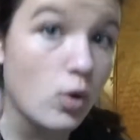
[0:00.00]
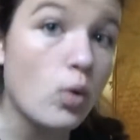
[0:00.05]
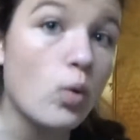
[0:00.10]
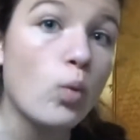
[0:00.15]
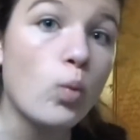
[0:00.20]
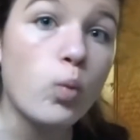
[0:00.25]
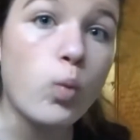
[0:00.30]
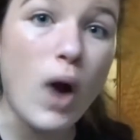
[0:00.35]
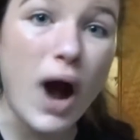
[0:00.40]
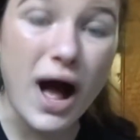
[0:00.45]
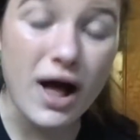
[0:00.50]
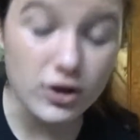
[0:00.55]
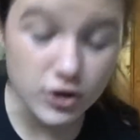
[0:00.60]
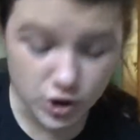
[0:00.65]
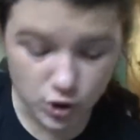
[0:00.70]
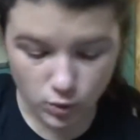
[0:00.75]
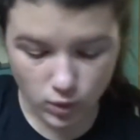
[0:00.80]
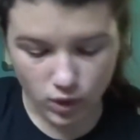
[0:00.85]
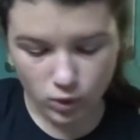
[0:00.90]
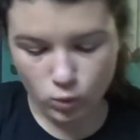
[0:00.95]
While
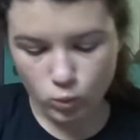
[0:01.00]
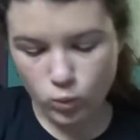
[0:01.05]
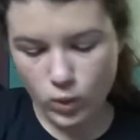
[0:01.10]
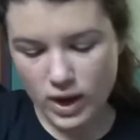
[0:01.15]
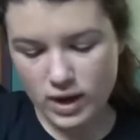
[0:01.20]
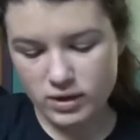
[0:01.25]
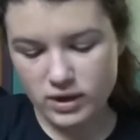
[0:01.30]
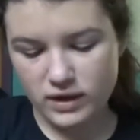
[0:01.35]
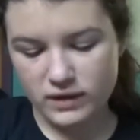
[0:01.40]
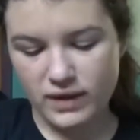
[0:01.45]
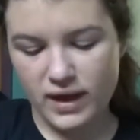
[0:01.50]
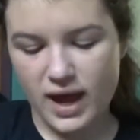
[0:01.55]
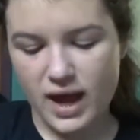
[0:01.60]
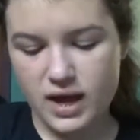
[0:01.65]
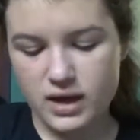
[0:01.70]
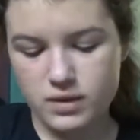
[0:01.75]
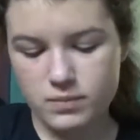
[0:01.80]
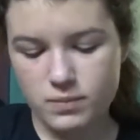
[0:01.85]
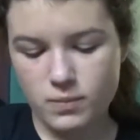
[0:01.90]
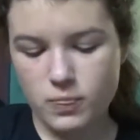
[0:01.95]
you are wearing
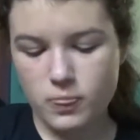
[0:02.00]
that,